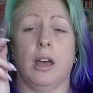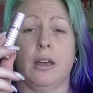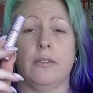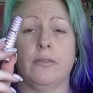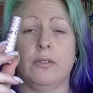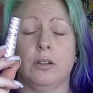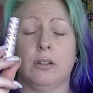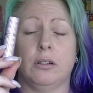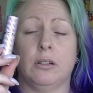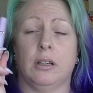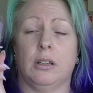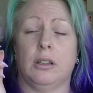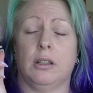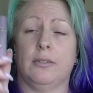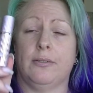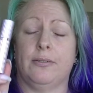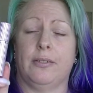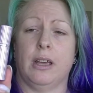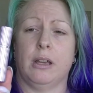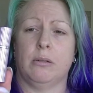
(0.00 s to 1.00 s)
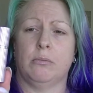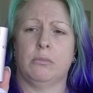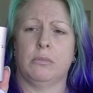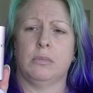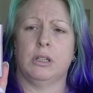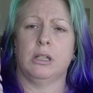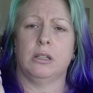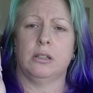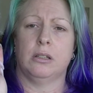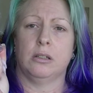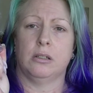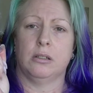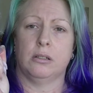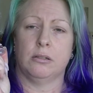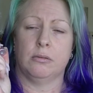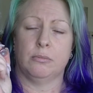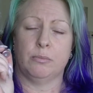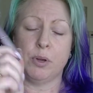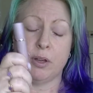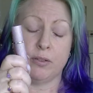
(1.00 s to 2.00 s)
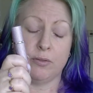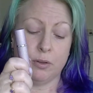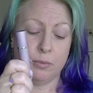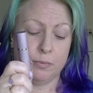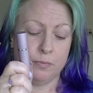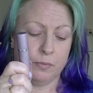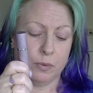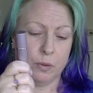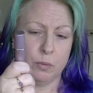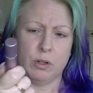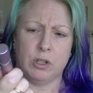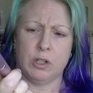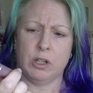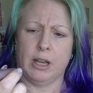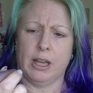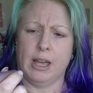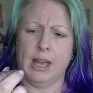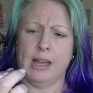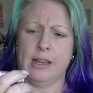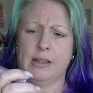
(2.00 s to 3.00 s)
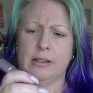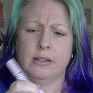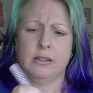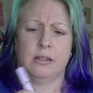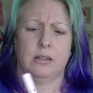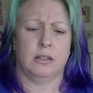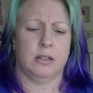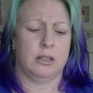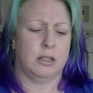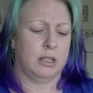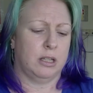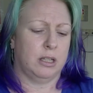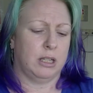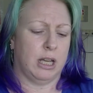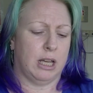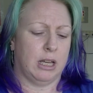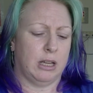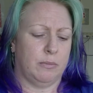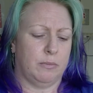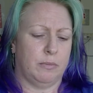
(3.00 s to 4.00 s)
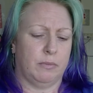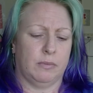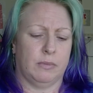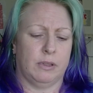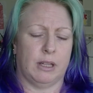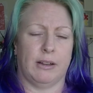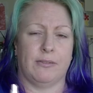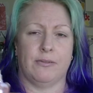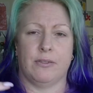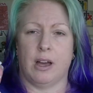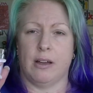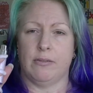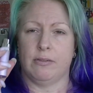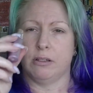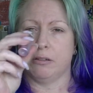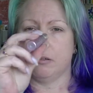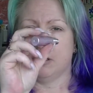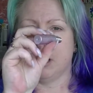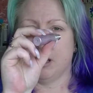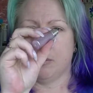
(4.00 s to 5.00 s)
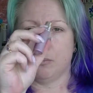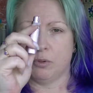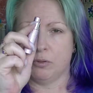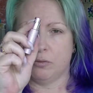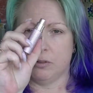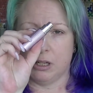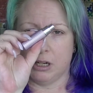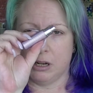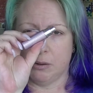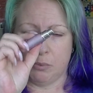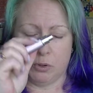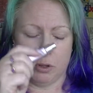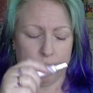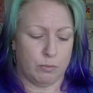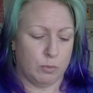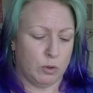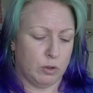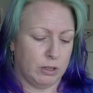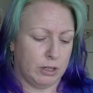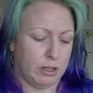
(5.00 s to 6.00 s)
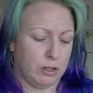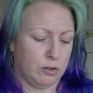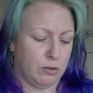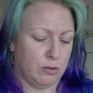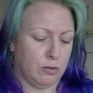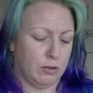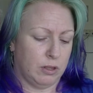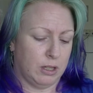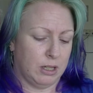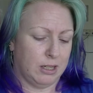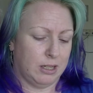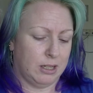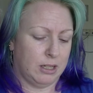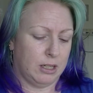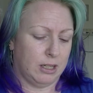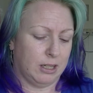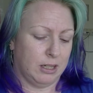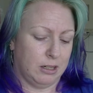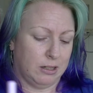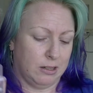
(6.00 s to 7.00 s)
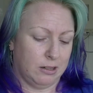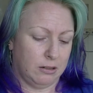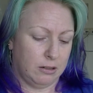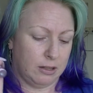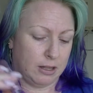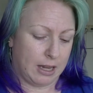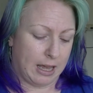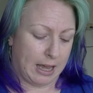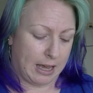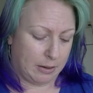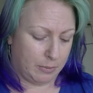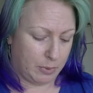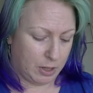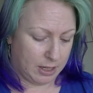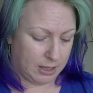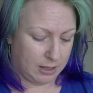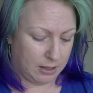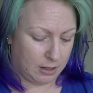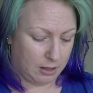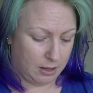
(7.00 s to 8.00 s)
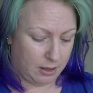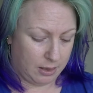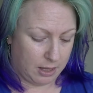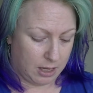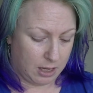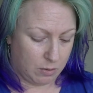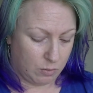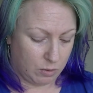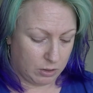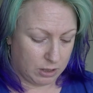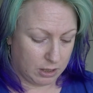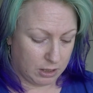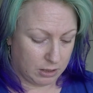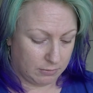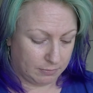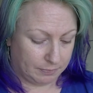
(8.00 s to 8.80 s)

Avon La Femme perfume, which I had like five little samples and I put them all into this little atomizer thingy wants it.